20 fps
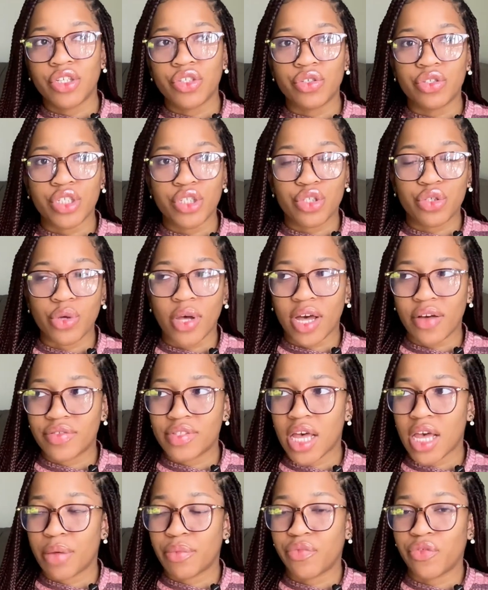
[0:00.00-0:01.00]
You need to have
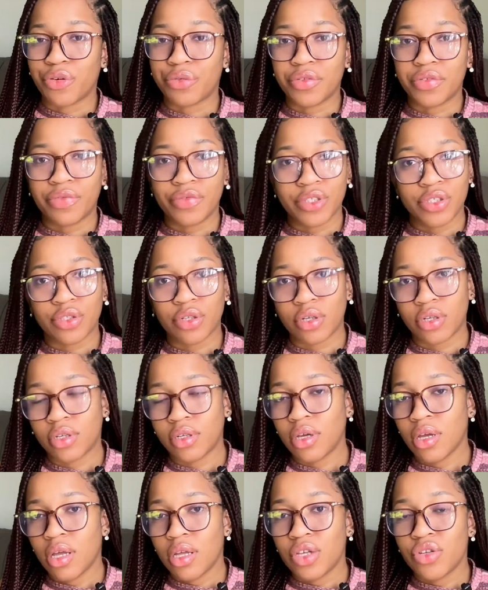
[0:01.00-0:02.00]
time for
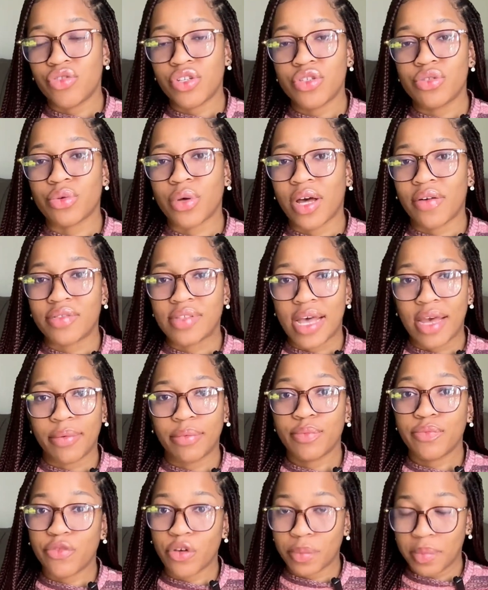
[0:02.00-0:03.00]
revision. You need to have
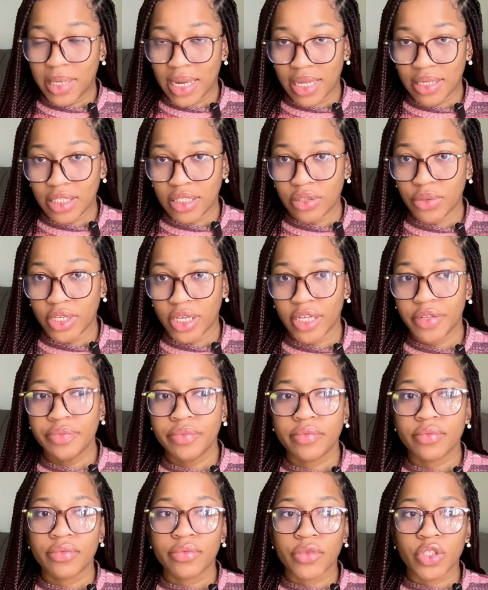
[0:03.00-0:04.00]
time for planning, okay?